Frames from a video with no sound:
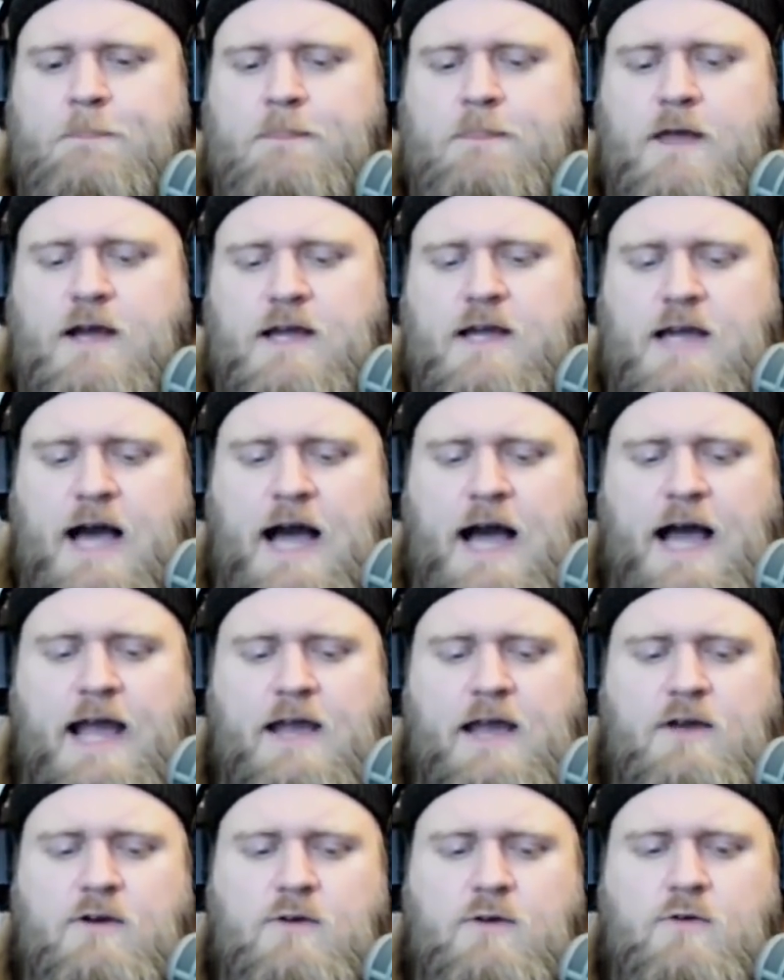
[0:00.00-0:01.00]
a
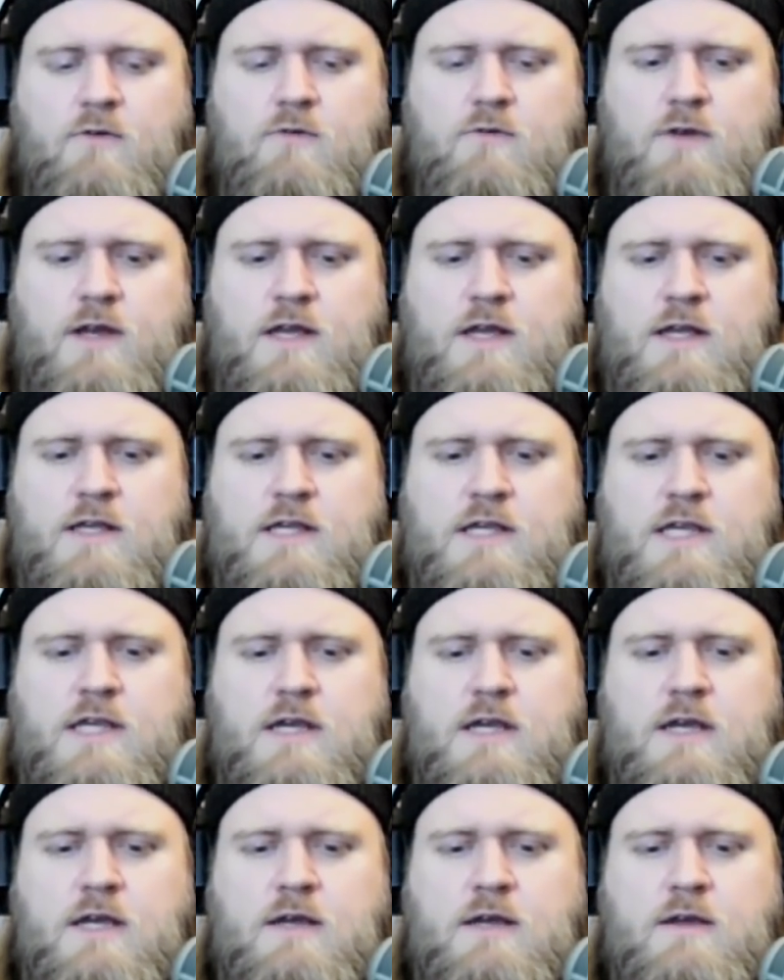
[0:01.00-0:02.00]
guy who is,
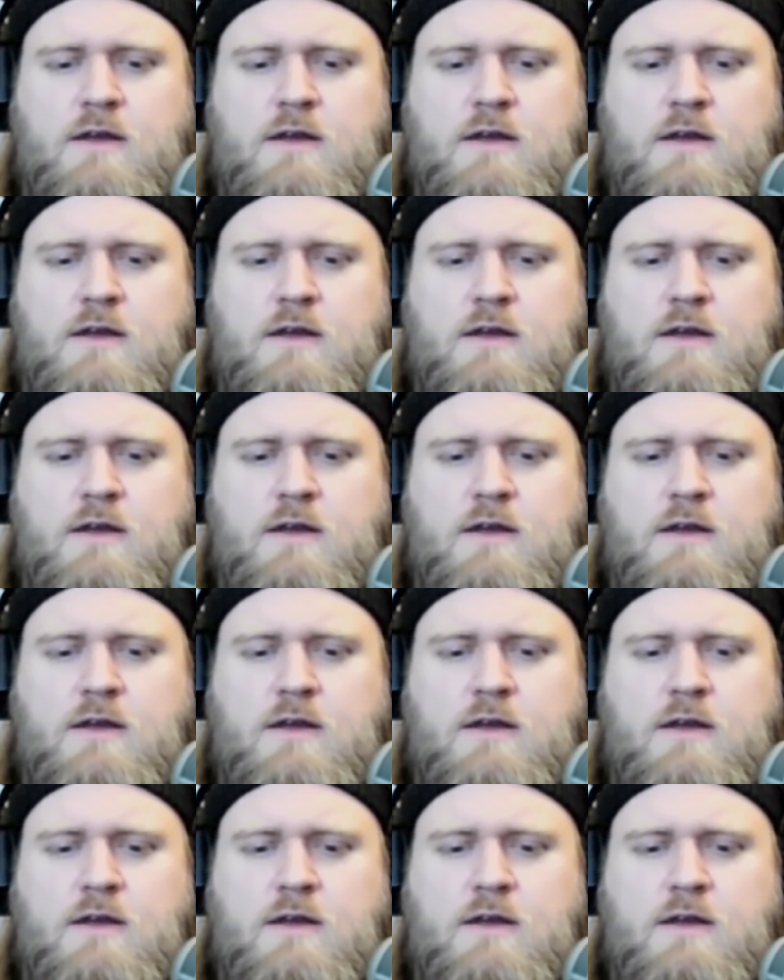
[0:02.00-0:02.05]
uh,